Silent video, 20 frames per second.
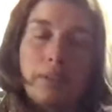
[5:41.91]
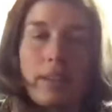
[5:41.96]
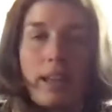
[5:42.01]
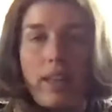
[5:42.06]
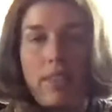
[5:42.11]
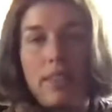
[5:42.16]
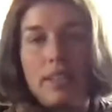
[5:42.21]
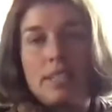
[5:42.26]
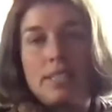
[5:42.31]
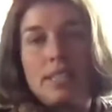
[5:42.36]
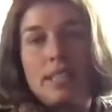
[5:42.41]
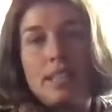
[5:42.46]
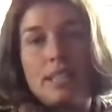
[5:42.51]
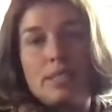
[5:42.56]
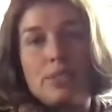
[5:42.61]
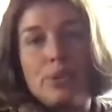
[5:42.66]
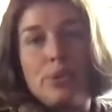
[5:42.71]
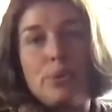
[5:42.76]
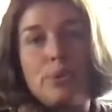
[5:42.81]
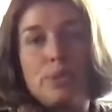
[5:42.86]
This is
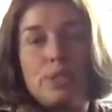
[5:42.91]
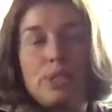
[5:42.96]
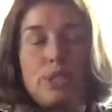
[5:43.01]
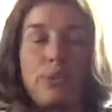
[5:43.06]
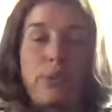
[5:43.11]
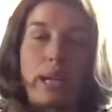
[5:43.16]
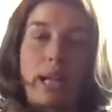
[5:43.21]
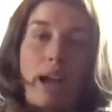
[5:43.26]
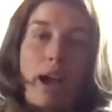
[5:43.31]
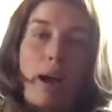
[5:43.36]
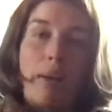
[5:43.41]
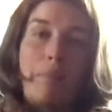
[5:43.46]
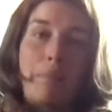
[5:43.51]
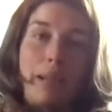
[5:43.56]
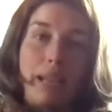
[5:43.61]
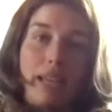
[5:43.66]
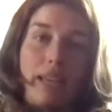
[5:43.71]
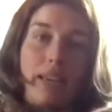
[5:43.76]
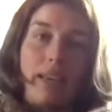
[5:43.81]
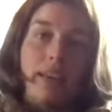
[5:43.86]
used to
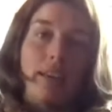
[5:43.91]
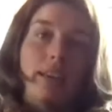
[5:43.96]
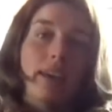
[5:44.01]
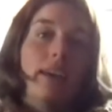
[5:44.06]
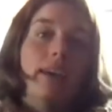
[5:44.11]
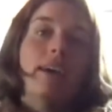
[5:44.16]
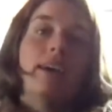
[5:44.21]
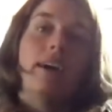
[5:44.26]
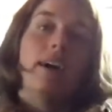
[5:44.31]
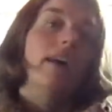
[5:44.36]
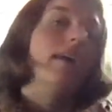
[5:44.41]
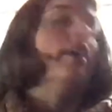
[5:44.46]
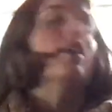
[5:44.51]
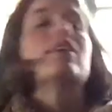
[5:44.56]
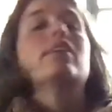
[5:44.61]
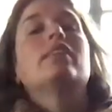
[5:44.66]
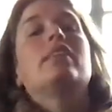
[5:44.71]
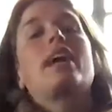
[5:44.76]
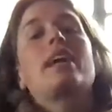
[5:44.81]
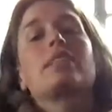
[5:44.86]
accompany
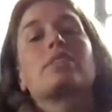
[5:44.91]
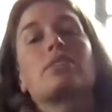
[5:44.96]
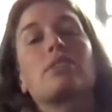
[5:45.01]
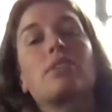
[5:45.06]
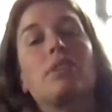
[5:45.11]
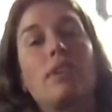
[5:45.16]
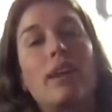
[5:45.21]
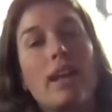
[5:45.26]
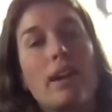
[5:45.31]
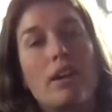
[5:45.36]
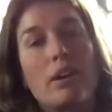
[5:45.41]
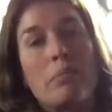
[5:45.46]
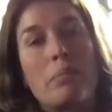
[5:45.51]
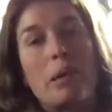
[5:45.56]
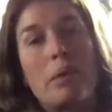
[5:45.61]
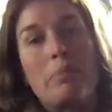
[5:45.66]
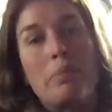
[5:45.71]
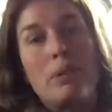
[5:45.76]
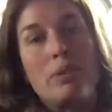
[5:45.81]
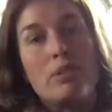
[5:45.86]
classical
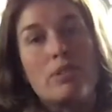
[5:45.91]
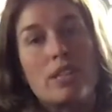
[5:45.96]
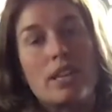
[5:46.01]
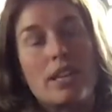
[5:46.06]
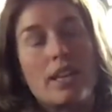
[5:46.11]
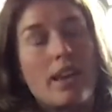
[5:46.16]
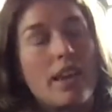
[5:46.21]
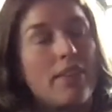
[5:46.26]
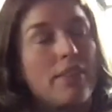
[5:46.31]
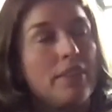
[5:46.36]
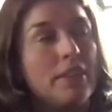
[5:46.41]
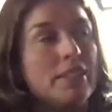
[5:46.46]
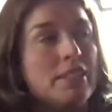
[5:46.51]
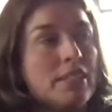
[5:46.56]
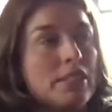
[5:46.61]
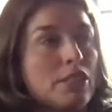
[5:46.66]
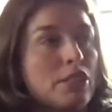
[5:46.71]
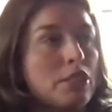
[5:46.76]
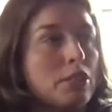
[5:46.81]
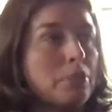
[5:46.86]
Arabic music, and this
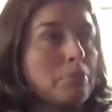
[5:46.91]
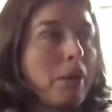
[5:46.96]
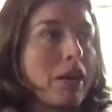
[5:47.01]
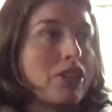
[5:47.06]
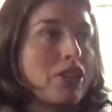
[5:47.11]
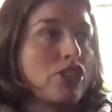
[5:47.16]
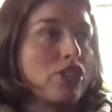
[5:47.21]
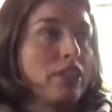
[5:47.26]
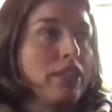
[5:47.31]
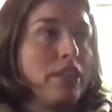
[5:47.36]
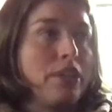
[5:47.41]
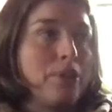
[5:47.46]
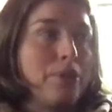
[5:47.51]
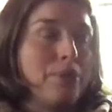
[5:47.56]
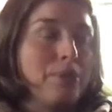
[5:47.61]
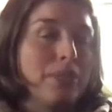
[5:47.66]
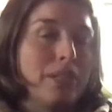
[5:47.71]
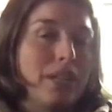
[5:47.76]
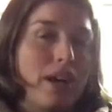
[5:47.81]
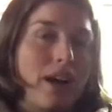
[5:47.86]
is especially
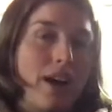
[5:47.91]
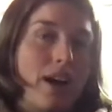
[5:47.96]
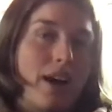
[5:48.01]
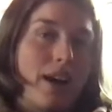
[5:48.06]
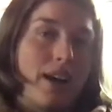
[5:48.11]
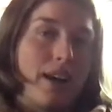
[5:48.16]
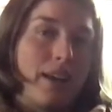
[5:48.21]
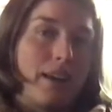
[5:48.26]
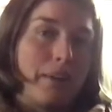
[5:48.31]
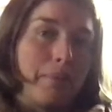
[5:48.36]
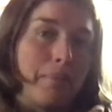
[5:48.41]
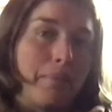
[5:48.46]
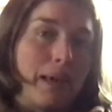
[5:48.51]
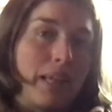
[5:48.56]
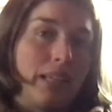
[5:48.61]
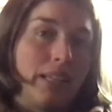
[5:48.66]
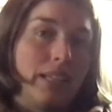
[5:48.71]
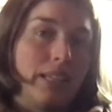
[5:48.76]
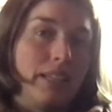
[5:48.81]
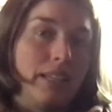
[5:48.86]
used on
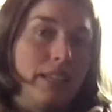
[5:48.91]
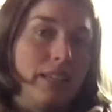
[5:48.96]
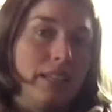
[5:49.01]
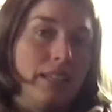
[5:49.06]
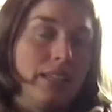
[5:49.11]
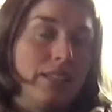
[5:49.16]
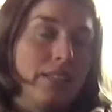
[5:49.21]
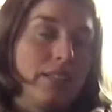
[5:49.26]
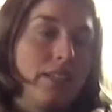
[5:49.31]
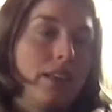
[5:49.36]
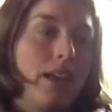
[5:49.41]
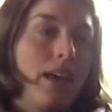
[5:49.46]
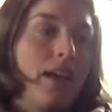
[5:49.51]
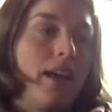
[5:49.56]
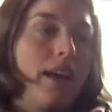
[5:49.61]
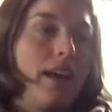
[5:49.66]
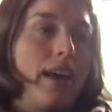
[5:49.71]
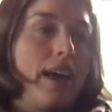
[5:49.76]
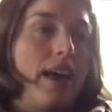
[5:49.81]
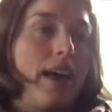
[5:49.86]
melodies
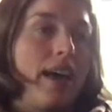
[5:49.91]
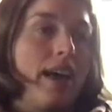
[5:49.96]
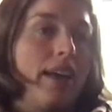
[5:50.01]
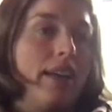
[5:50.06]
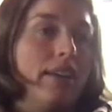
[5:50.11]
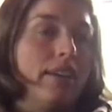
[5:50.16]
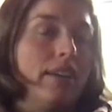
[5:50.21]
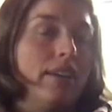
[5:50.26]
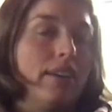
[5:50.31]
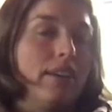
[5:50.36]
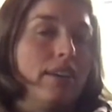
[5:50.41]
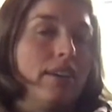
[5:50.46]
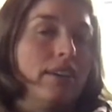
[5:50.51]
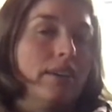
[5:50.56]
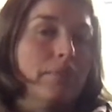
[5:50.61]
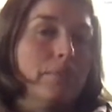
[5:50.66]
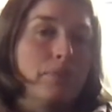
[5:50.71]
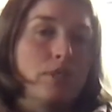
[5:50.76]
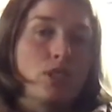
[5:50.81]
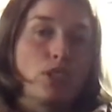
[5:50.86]
and
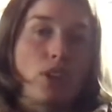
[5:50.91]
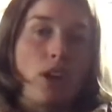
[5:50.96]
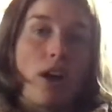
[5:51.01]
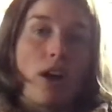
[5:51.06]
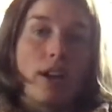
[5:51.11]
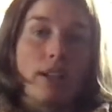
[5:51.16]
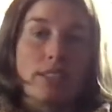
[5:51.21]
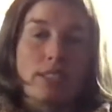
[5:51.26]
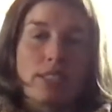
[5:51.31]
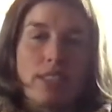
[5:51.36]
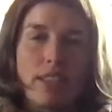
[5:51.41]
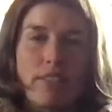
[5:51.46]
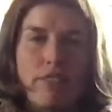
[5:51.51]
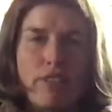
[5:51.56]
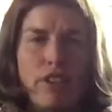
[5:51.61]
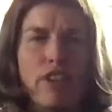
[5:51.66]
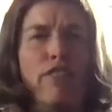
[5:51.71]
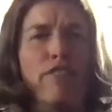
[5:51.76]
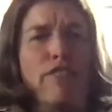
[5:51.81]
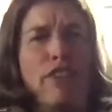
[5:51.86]
songs that
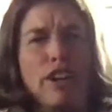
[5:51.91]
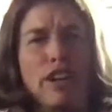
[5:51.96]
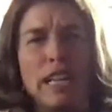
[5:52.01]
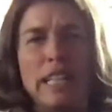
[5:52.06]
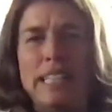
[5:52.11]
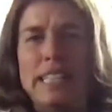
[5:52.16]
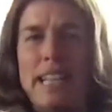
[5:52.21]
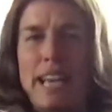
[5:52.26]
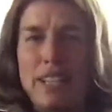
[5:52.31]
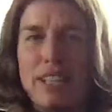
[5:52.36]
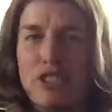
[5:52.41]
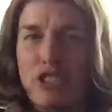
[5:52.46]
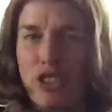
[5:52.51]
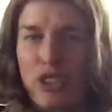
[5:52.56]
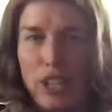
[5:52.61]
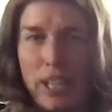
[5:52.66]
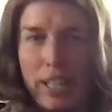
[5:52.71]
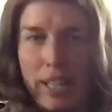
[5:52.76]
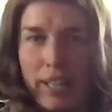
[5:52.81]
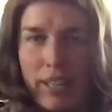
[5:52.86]
feel very
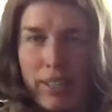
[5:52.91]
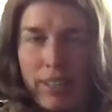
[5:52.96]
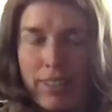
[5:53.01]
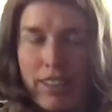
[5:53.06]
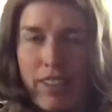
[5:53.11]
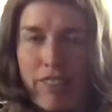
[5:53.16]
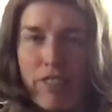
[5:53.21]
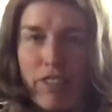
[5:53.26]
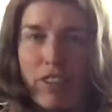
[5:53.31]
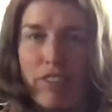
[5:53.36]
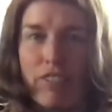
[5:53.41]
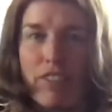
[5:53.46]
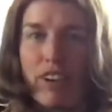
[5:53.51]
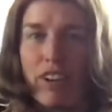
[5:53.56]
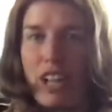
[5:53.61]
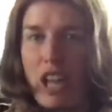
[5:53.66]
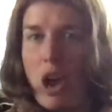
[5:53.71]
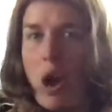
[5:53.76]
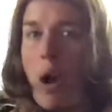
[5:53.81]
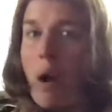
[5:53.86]
deserty. They feel
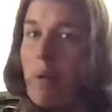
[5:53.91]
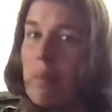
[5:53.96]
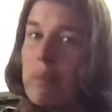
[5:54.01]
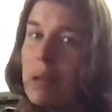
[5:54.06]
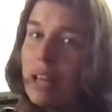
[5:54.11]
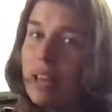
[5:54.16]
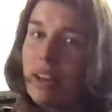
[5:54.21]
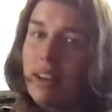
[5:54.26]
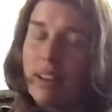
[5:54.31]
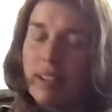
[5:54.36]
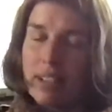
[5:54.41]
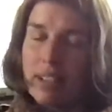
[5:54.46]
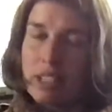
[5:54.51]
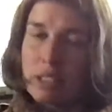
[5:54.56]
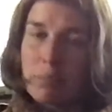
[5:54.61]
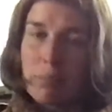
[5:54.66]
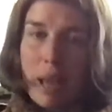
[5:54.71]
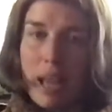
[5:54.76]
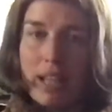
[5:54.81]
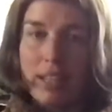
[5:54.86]
very open and
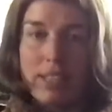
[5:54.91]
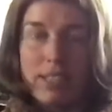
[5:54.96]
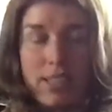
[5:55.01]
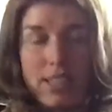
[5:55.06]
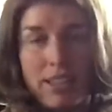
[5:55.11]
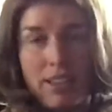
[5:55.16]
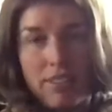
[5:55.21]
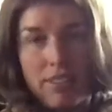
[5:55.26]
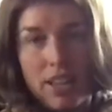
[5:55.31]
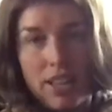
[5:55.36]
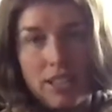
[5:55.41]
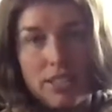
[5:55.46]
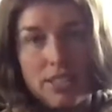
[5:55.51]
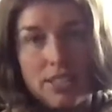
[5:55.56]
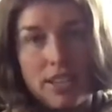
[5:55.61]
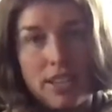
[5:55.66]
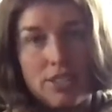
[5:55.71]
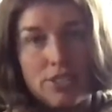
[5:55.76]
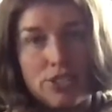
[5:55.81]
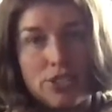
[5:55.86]
expansive and
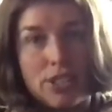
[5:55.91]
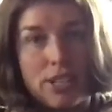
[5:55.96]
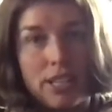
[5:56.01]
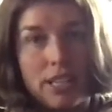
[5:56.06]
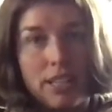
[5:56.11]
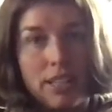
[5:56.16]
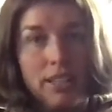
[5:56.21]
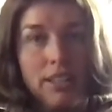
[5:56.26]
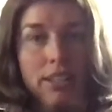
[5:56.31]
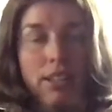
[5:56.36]
desert-y.